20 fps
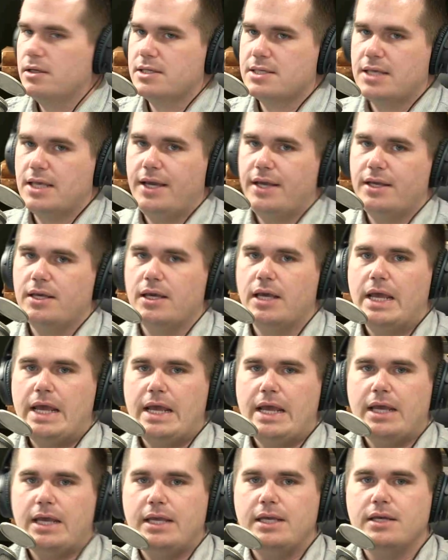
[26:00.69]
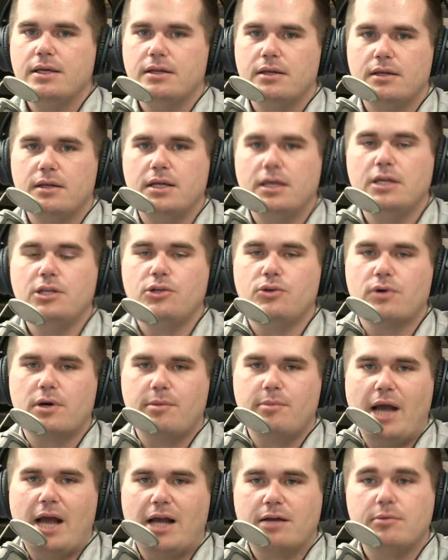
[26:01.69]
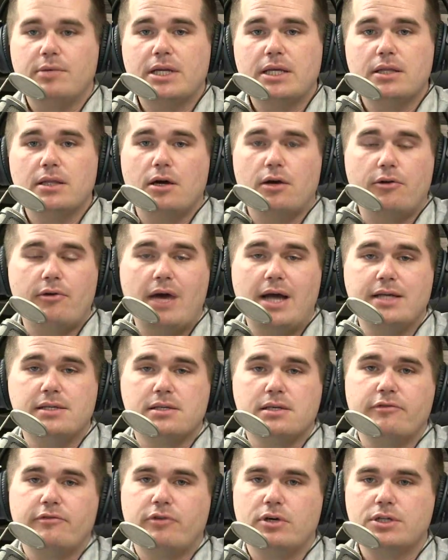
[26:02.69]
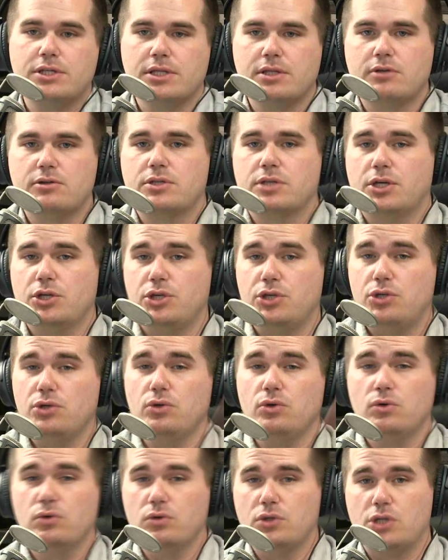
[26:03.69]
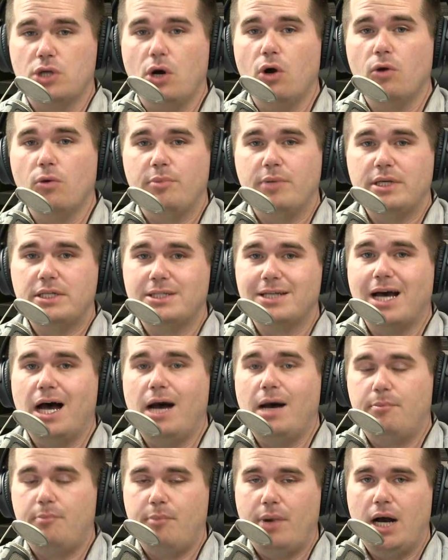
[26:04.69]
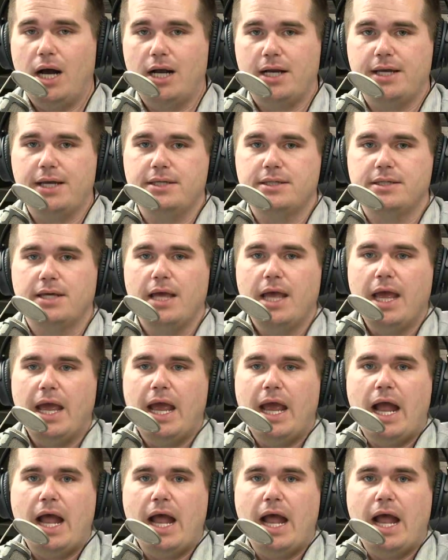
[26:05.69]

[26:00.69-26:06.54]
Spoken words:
it looks like in your bag, but in the Horizon version, there's a huge open top pocket.